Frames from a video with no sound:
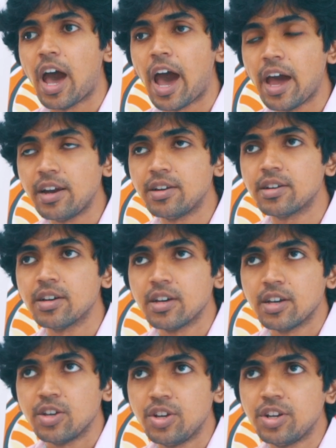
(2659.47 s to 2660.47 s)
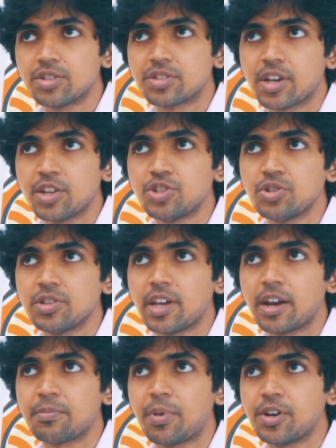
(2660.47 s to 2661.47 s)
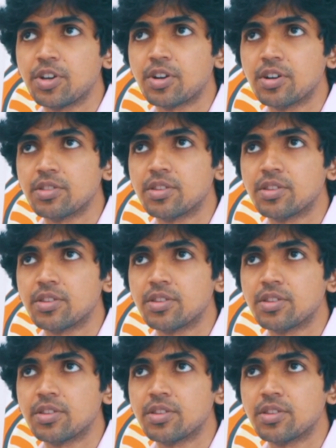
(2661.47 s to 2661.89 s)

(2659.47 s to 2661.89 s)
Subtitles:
and you need to schedule that particular